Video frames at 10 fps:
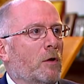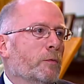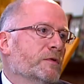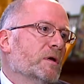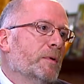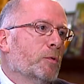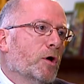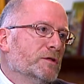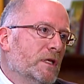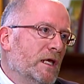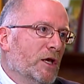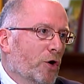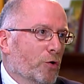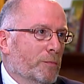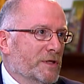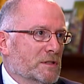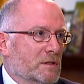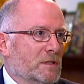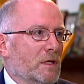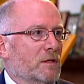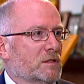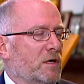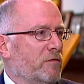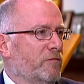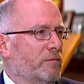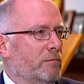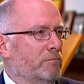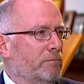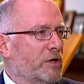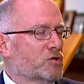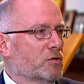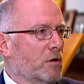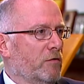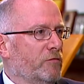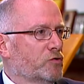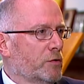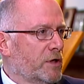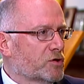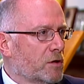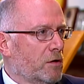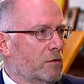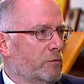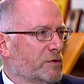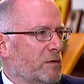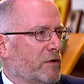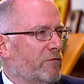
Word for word: what some people call neo-Byzantine, this kind of mixture of traditional with something